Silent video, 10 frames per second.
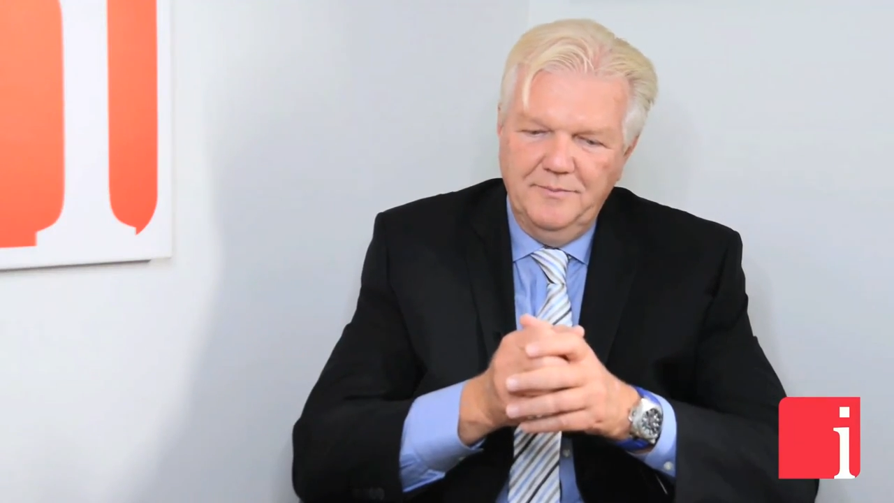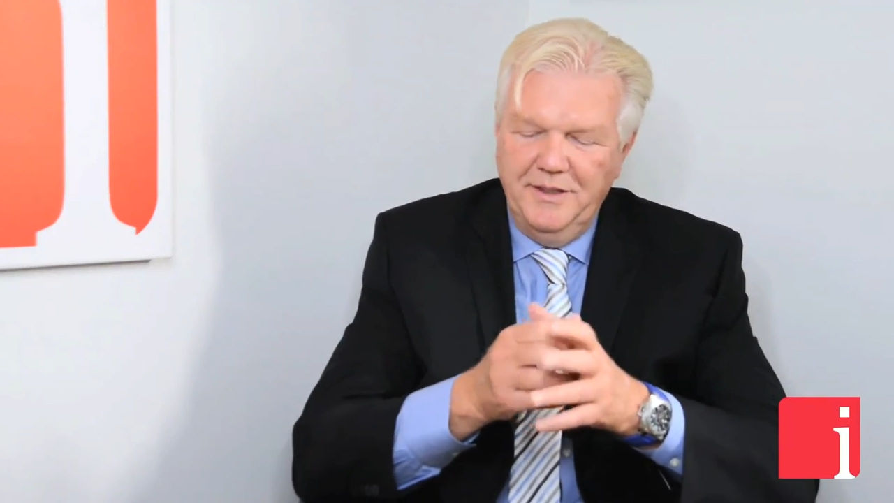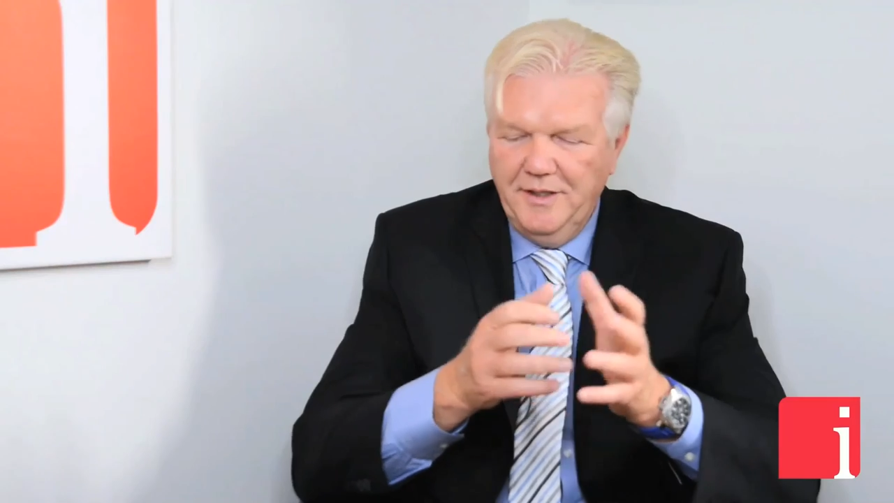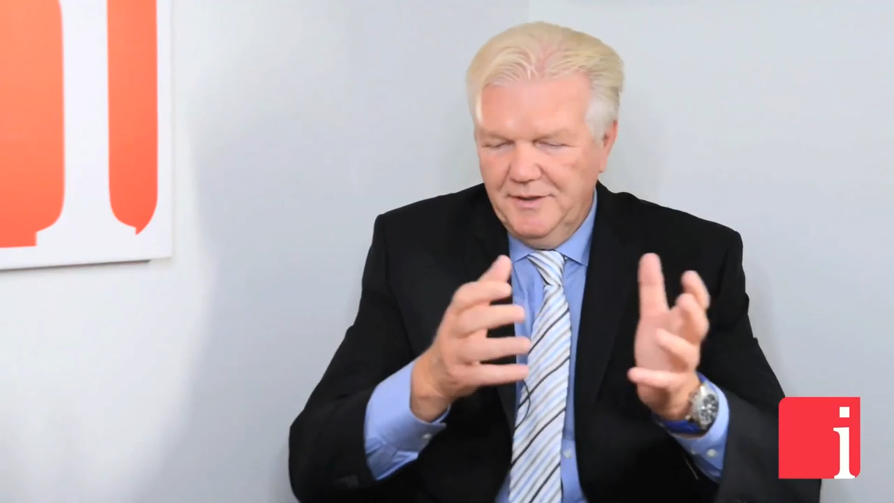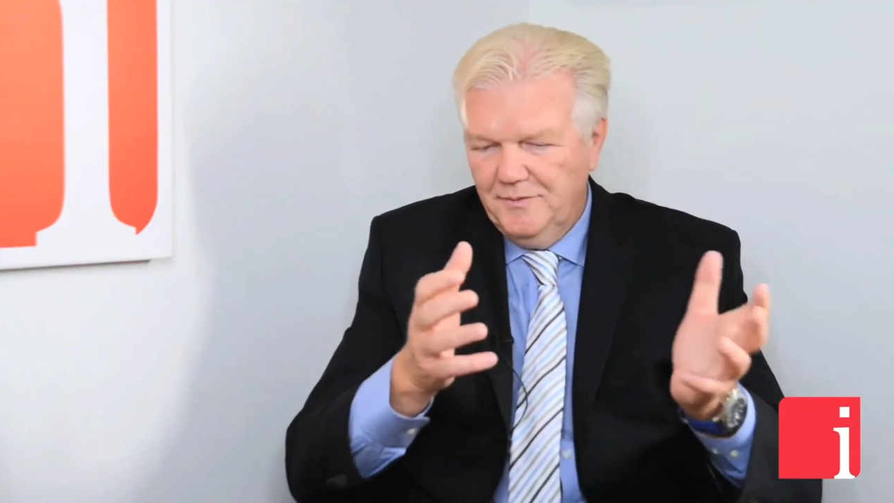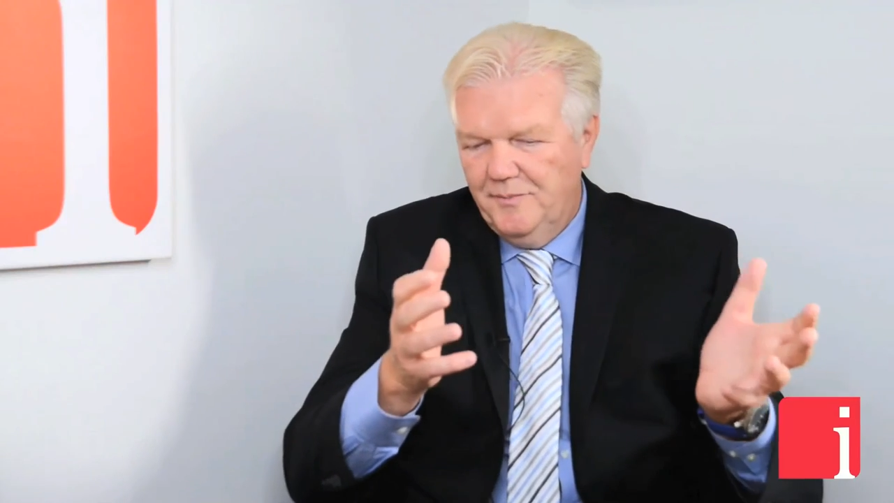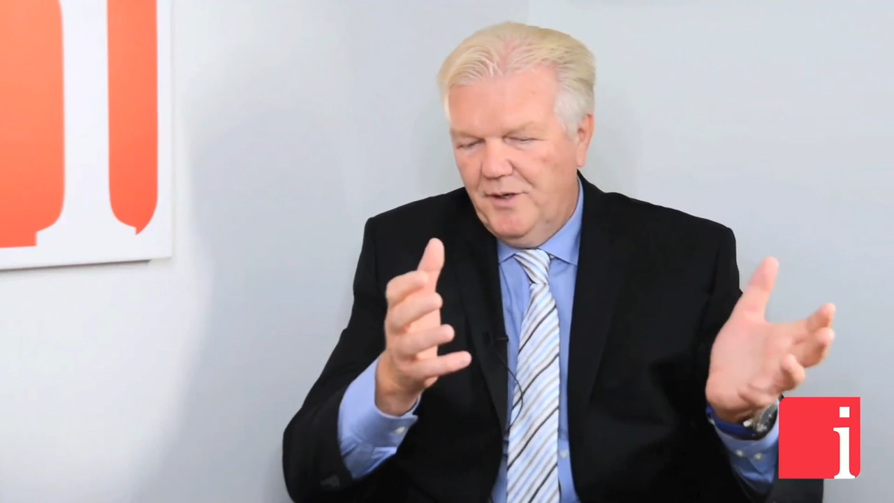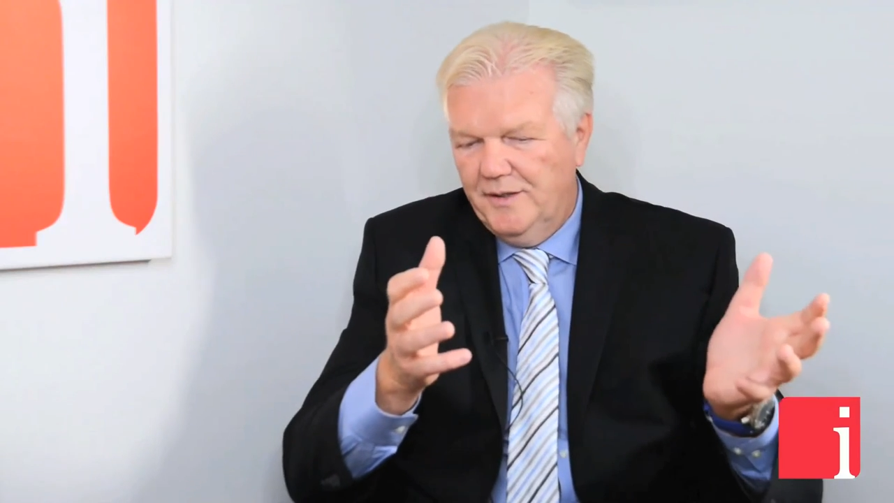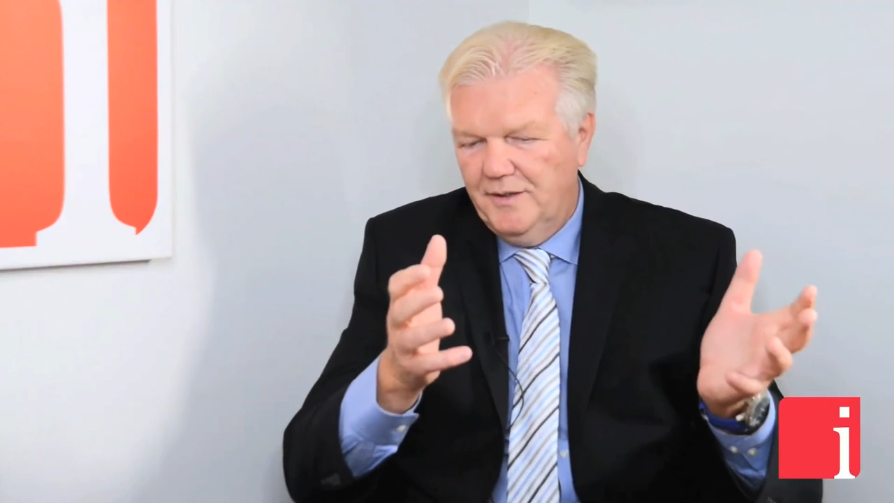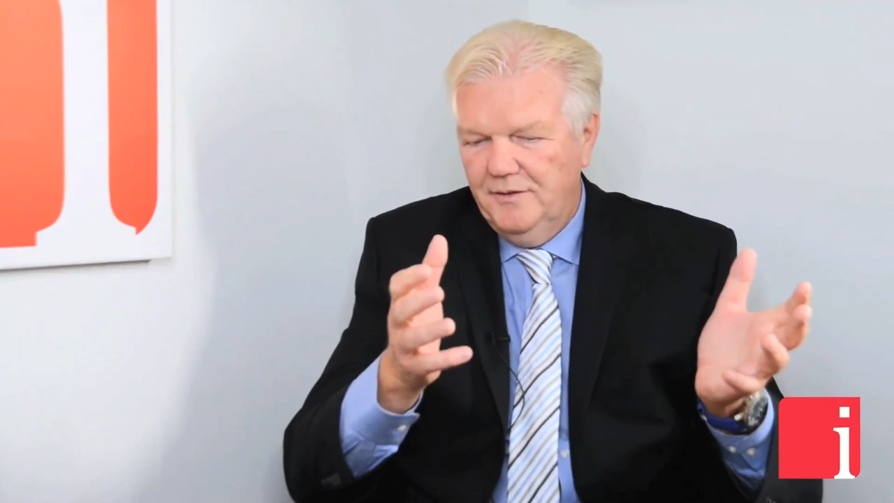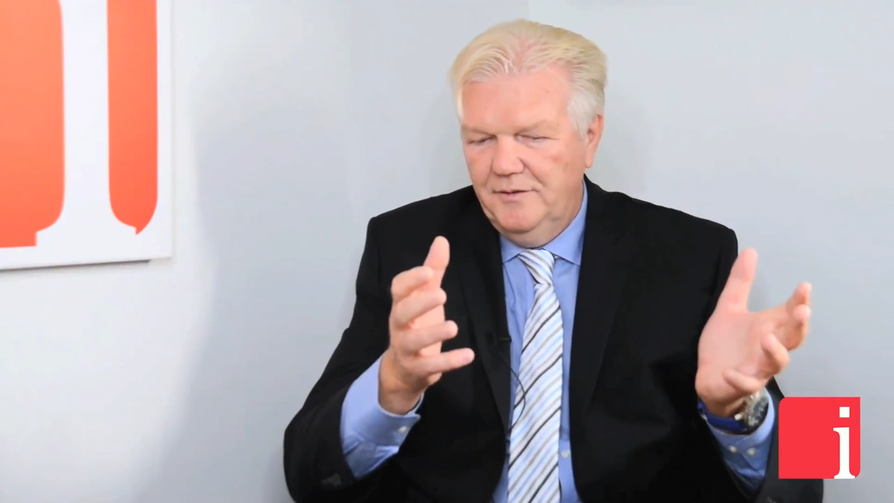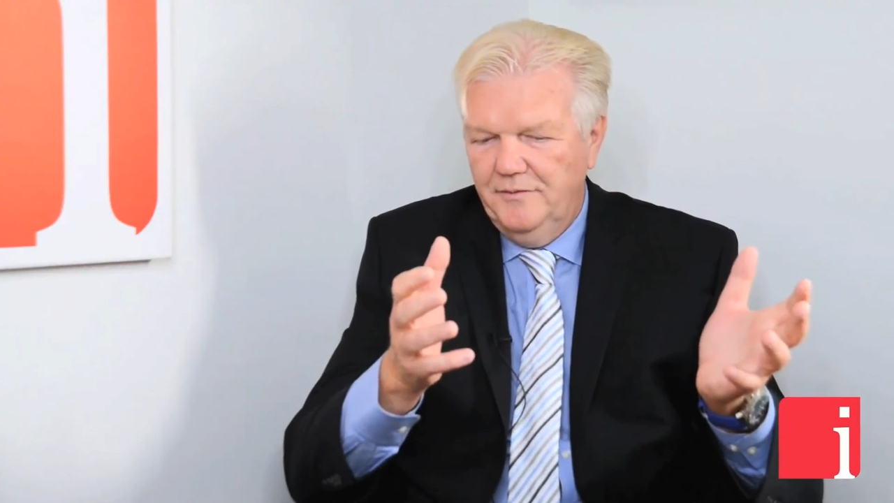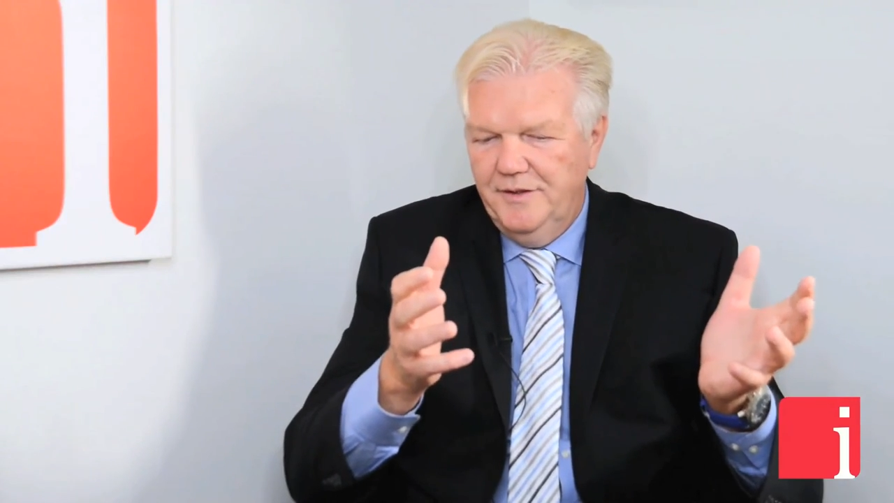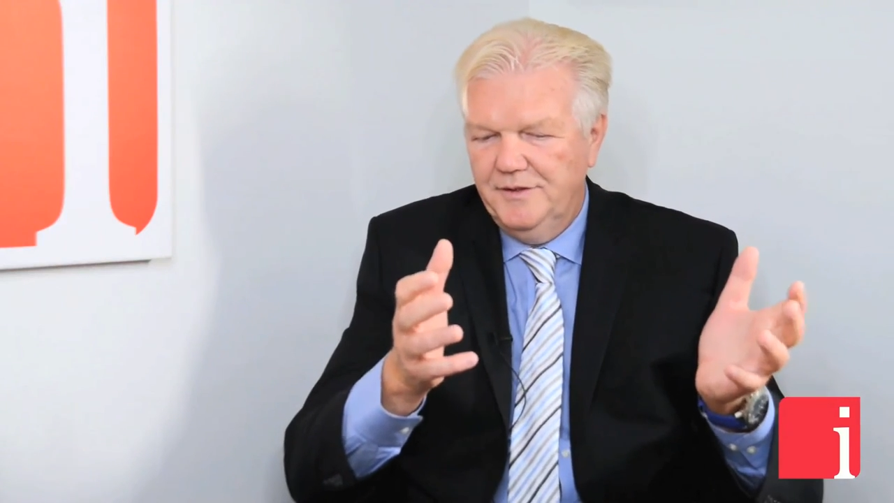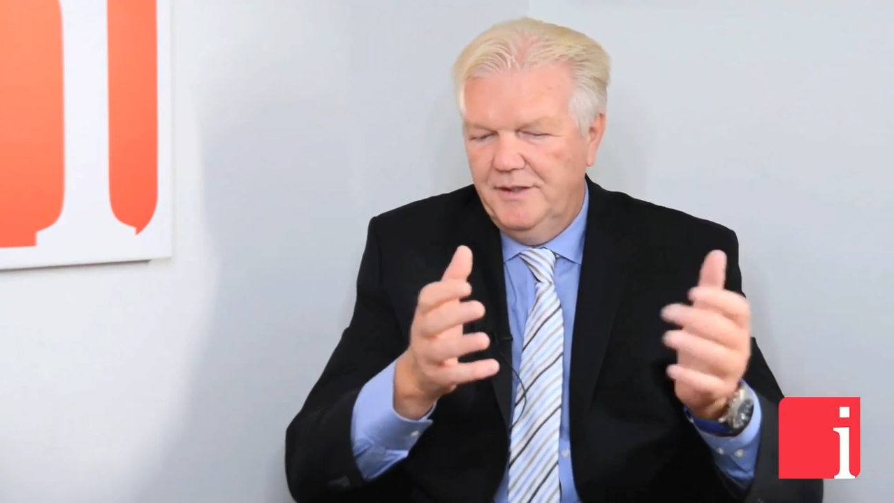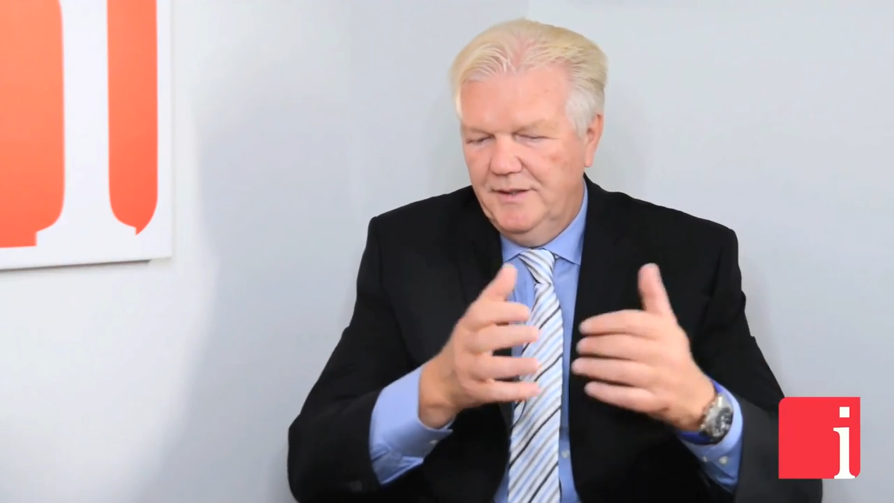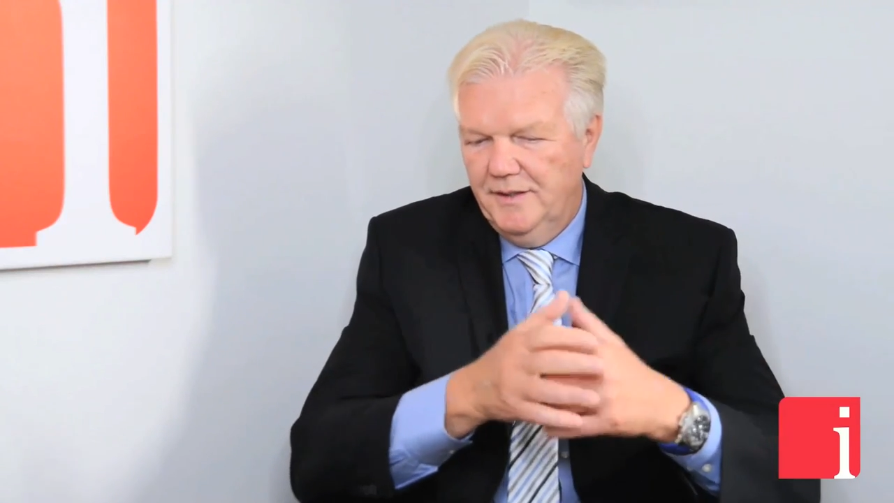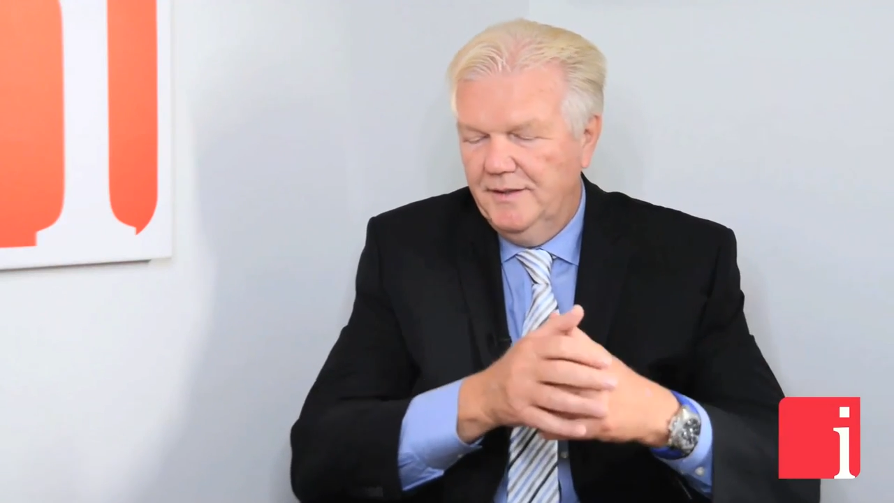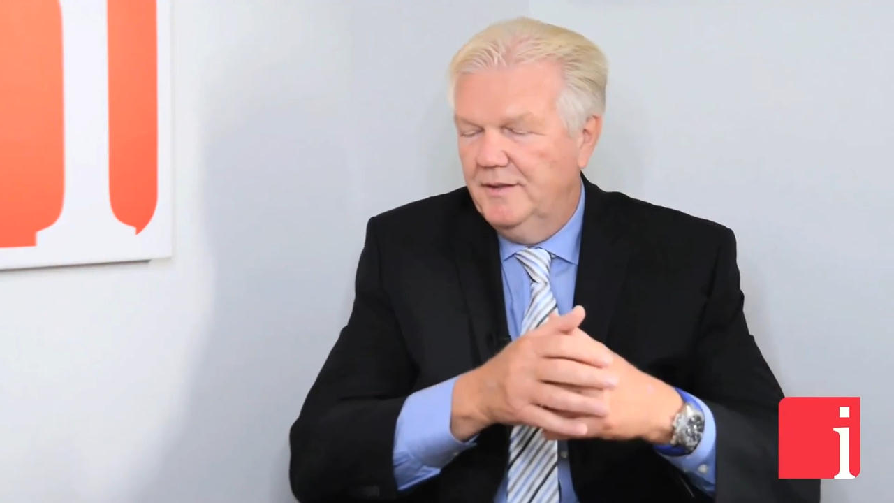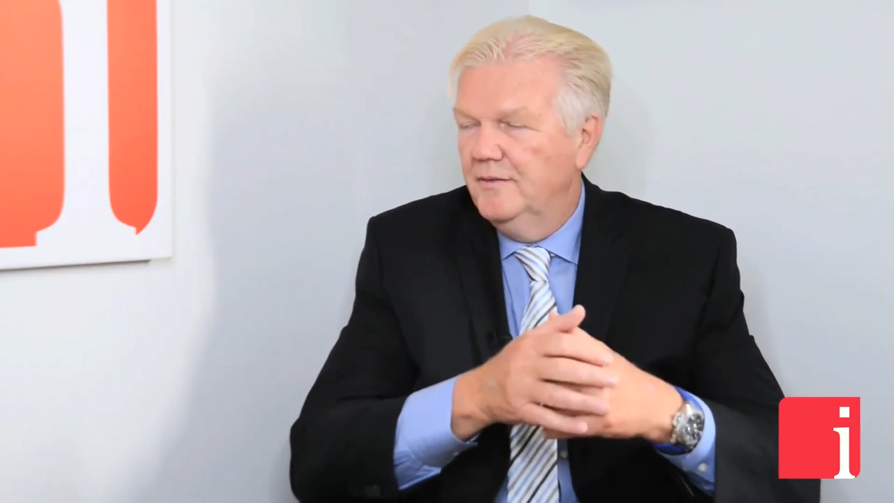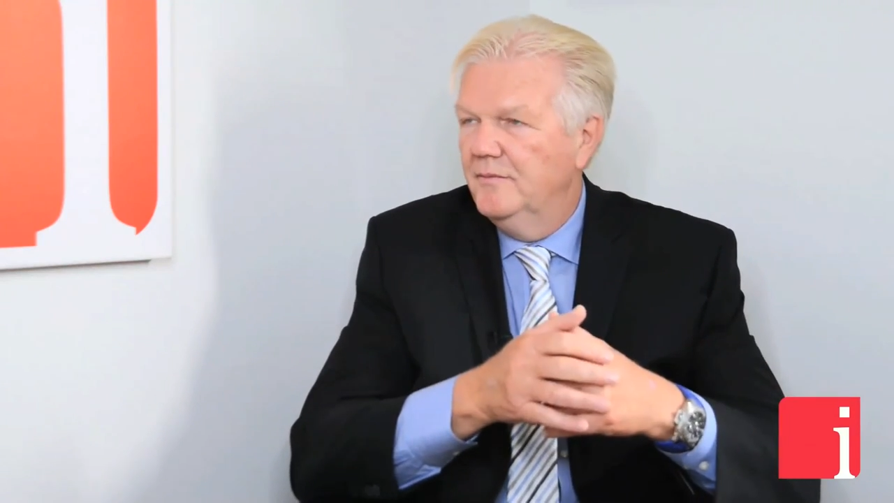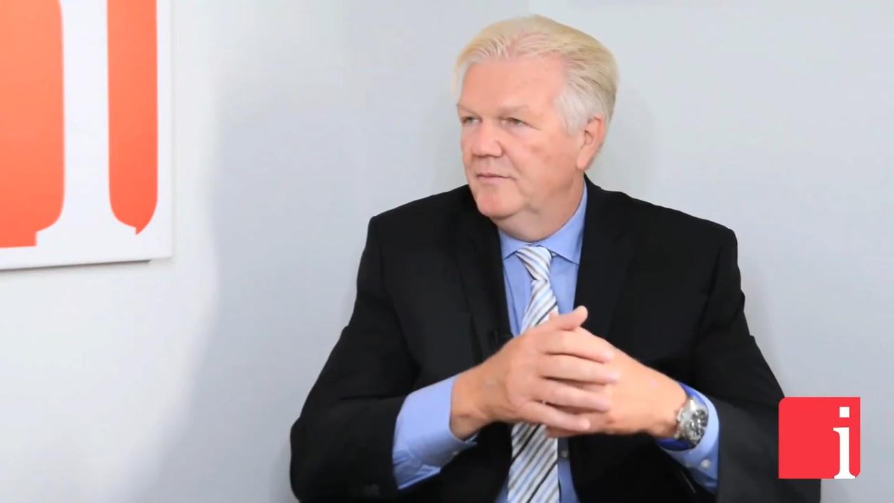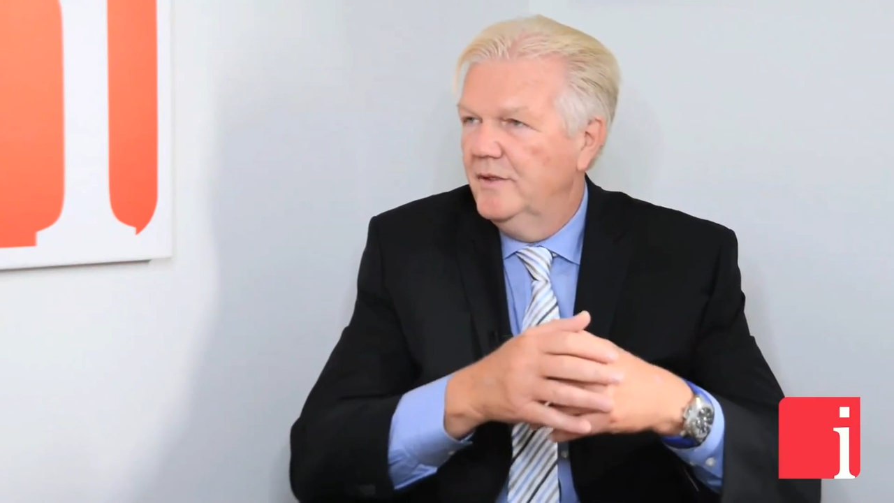because we brought the new division in the lithium,